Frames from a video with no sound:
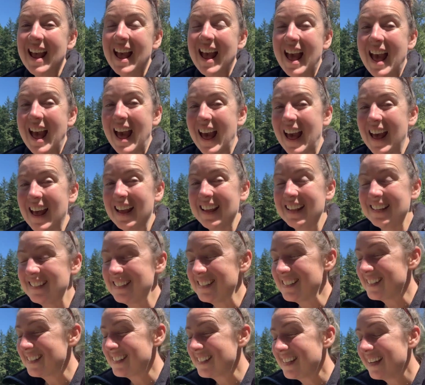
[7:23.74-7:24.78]
And
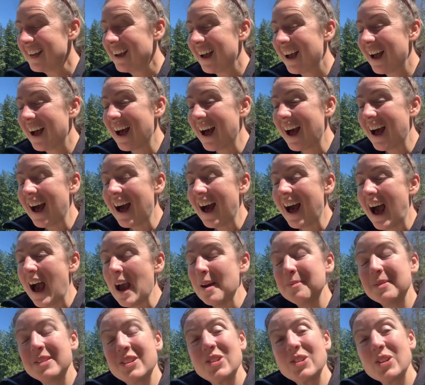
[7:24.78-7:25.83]

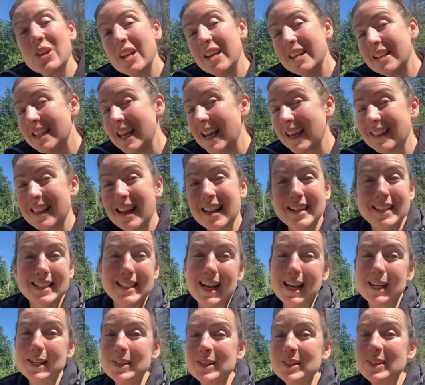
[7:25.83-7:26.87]
I'm just going to take that a
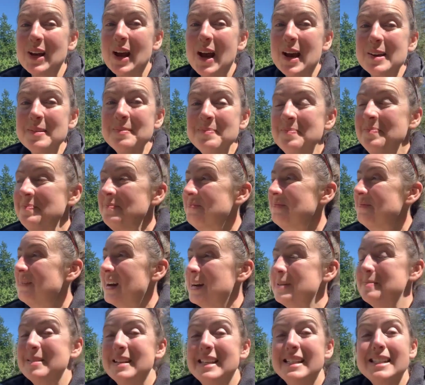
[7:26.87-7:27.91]
day at a time.
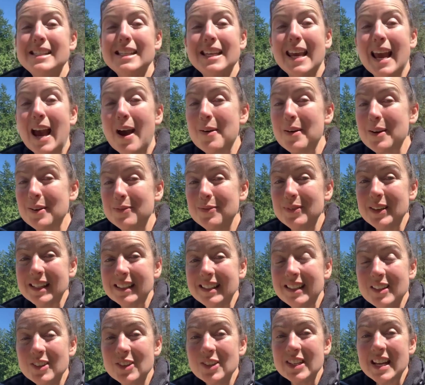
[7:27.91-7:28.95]
I'm going to see how I feel
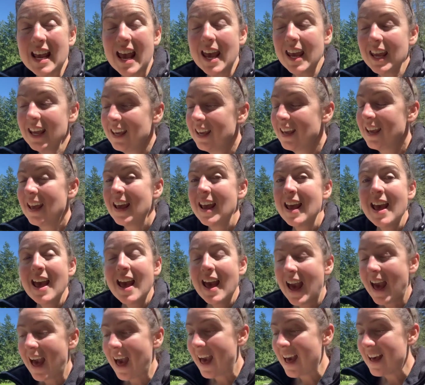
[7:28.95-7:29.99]
each day.
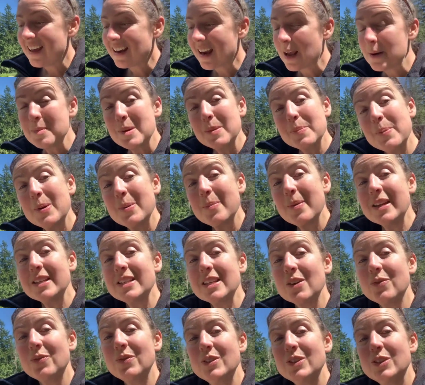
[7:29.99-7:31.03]
And I'm going to put
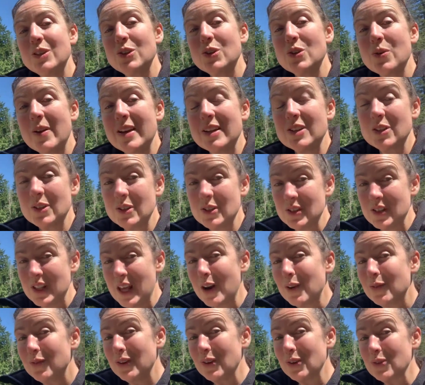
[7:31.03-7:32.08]
myself in situations
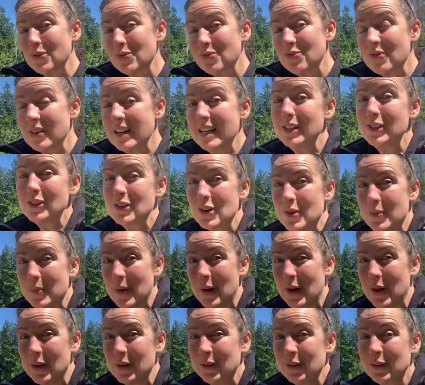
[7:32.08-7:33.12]
that feel
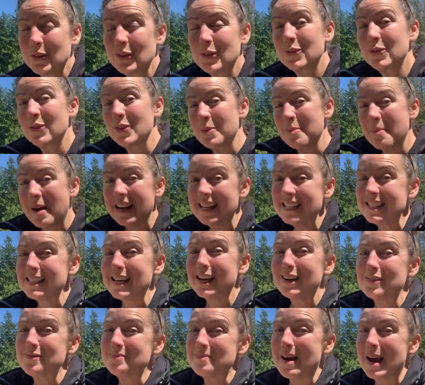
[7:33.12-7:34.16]
reasonable for my state
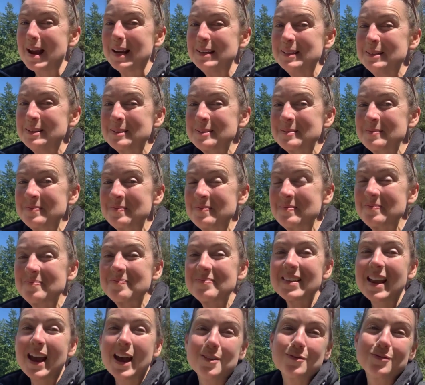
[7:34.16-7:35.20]
of mind
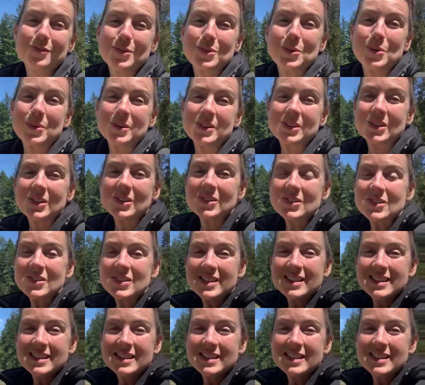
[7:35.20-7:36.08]
and for the horses.